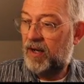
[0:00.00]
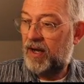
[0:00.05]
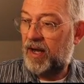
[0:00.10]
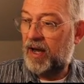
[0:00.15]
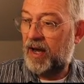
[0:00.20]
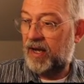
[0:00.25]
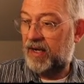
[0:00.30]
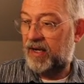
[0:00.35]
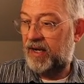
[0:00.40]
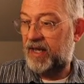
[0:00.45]

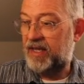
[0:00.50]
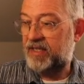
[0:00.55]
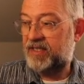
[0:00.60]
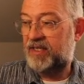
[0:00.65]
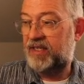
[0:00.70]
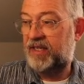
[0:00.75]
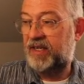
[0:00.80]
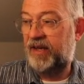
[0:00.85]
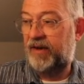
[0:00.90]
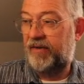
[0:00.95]
and less
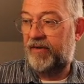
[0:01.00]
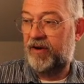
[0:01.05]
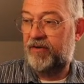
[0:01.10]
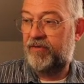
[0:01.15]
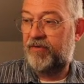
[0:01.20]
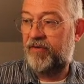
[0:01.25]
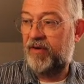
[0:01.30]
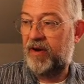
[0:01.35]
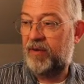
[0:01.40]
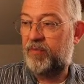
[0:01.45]
near
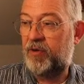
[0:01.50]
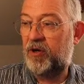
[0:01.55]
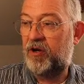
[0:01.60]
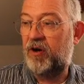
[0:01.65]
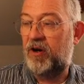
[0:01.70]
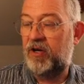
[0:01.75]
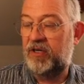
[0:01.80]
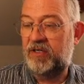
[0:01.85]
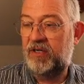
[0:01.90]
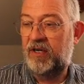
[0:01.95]
infrared
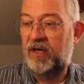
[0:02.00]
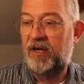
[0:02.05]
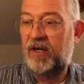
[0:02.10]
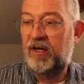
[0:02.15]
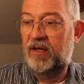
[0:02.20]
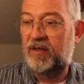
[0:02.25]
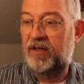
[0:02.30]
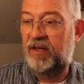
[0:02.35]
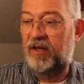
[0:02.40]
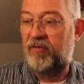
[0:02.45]
because
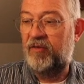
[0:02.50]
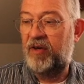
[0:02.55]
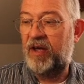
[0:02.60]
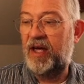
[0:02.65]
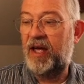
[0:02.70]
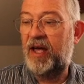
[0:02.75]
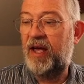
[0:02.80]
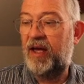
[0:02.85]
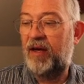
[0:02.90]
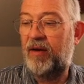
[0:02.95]
the
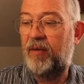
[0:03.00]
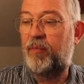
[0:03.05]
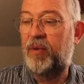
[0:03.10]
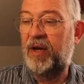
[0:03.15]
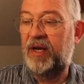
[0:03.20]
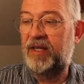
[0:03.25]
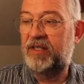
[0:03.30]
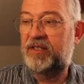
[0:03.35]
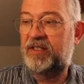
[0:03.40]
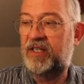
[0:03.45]

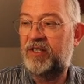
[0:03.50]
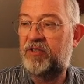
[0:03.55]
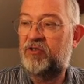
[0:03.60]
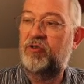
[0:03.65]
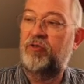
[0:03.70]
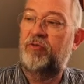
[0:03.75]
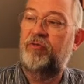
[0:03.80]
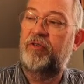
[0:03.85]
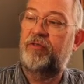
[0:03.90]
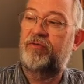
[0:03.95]
ability to
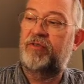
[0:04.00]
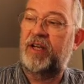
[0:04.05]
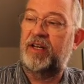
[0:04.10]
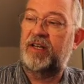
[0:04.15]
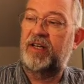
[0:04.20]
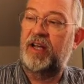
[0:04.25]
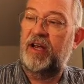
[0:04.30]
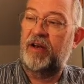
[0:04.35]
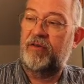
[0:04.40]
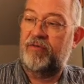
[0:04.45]
reflect
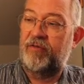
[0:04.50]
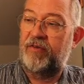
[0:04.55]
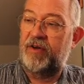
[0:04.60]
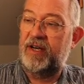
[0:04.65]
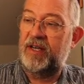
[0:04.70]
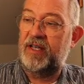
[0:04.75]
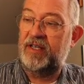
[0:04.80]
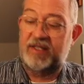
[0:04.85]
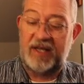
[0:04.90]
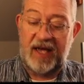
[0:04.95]
near infrared
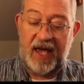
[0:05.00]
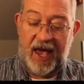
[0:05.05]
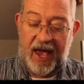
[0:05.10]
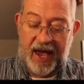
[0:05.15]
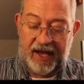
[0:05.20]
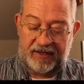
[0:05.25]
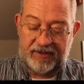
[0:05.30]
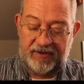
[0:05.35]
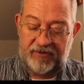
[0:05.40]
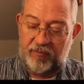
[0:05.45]
is an
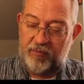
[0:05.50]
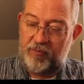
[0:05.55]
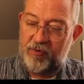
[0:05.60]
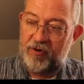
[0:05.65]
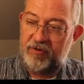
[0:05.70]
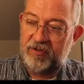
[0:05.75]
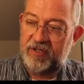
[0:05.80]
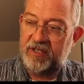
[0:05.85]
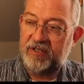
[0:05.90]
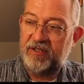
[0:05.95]
active
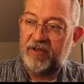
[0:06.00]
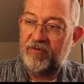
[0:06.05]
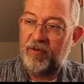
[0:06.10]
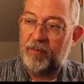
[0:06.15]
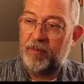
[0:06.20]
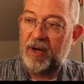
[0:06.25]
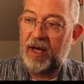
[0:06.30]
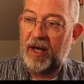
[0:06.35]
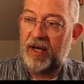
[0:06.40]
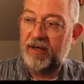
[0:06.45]
process of the
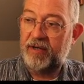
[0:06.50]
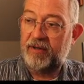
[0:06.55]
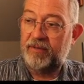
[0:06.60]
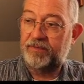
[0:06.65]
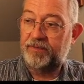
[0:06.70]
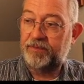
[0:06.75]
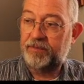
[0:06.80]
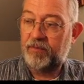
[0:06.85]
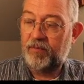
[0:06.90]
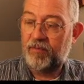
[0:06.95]
plant.
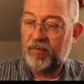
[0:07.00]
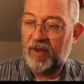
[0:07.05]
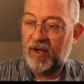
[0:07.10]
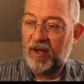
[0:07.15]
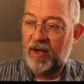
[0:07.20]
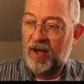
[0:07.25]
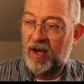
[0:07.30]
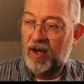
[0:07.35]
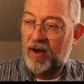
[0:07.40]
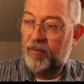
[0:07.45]

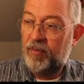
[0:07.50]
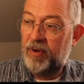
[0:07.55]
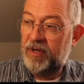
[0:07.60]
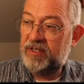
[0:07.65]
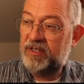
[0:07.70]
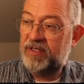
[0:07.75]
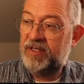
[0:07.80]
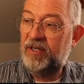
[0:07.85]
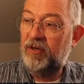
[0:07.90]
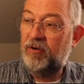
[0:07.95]
But
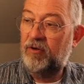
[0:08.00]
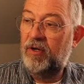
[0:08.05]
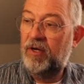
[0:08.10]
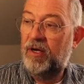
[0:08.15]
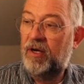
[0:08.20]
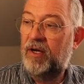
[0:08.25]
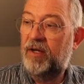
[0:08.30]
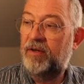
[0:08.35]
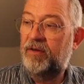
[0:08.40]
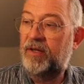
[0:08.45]
still,
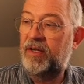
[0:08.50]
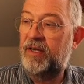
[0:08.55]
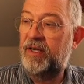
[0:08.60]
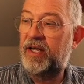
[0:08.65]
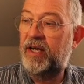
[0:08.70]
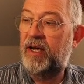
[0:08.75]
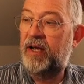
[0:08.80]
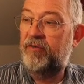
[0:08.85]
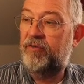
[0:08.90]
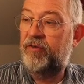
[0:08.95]
the
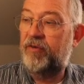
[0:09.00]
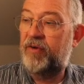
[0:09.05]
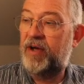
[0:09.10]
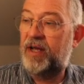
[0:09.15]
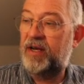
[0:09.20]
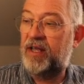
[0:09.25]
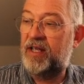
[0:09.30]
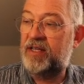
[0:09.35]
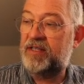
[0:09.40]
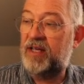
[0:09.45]
near infrared
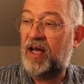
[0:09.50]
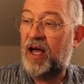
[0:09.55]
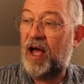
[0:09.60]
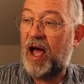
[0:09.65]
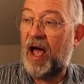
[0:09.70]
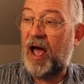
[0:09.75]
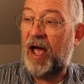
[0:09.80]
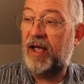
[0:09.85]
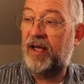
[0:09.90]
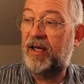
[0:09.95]
is
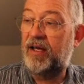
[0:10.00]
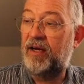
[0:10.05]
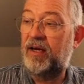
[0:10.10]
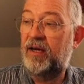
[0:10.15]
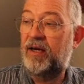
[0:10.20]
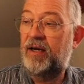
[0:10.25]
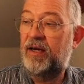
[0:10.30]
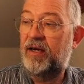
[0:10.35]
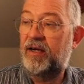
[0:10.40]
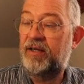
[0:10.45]
higher
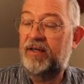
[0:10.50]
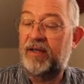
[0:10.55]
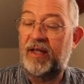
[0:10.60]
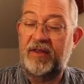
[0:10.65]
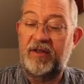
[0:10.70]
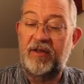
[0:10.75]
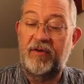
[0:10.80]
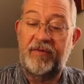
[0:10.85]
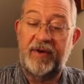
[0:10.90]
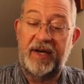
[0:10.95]
than
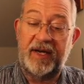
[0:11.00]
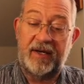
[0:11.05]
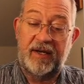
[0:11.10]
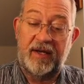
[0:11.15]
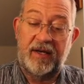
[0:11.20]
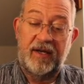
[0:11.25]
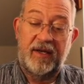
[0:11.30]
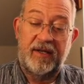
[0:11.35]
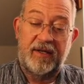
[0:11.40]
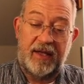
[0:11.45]
the red
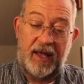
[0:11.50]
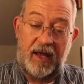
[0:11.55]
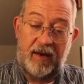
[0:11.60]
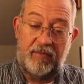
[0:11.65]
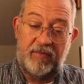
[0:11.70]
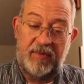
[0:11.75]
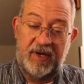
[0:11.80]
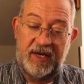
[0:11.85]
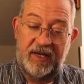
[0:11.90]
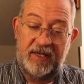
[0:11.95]
that
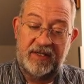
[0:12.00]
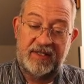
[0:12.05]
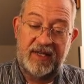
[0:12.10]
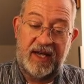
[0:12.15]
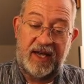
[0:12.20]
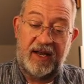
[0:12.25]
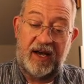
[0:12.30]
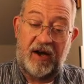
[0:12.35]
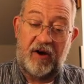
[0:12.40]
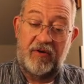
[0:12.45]
means that our